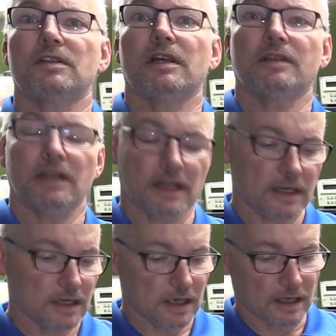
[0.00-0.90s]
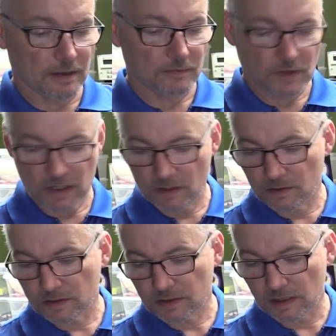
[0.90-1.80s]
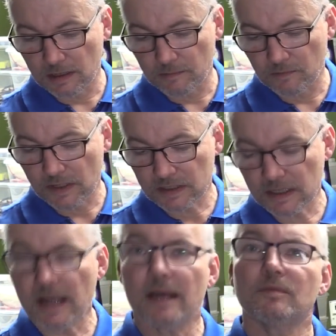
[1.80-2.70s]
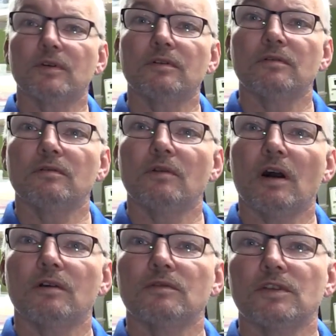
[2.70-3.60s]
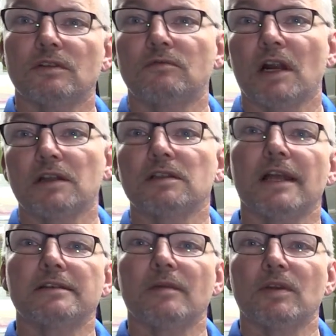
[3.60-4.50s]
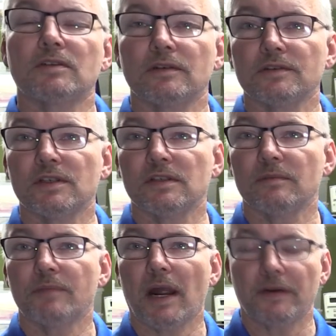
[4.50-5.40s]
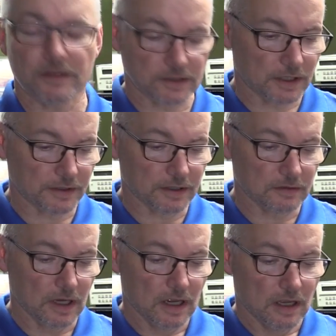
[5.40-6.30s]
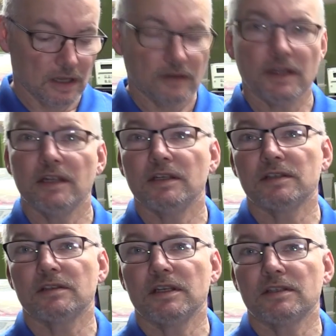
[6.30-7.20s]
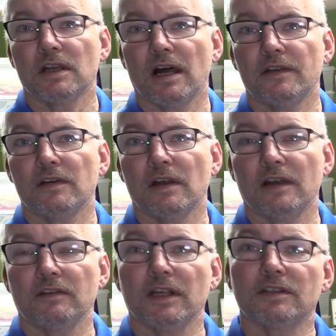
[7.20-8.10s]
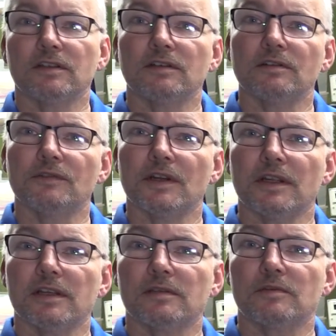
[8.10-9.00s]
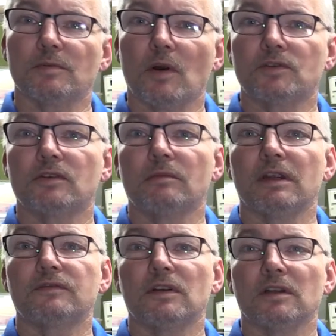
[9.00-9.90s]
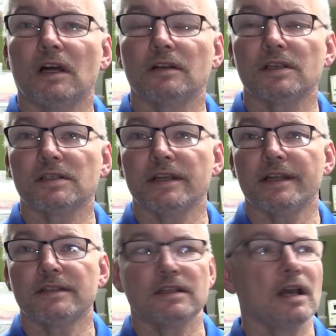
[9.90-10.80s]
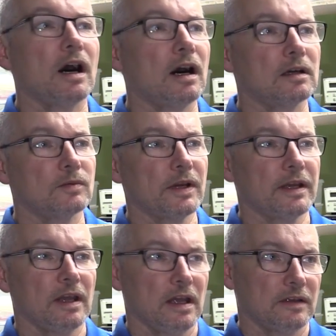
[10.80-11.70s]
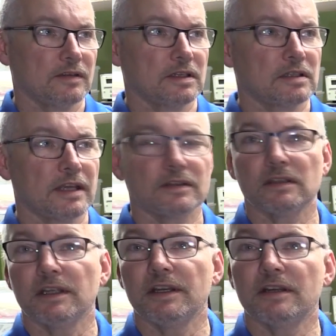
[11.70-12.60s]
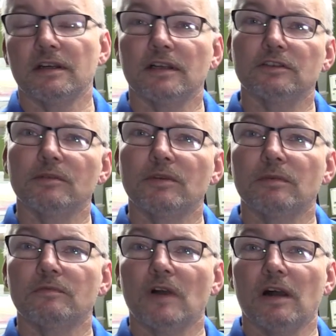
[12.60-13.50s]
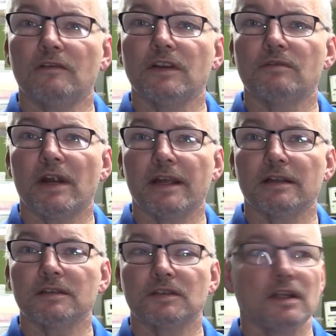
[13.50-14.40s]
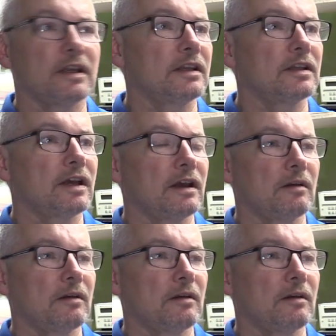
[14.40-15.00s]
the other day, he also, Sam, who owns and runs SNB Solutions in Barrie, Ontario, he's the guy that I've linked to that is sponsoring me for a lot of the CNC hardware, things like the linear aluminum V-rails and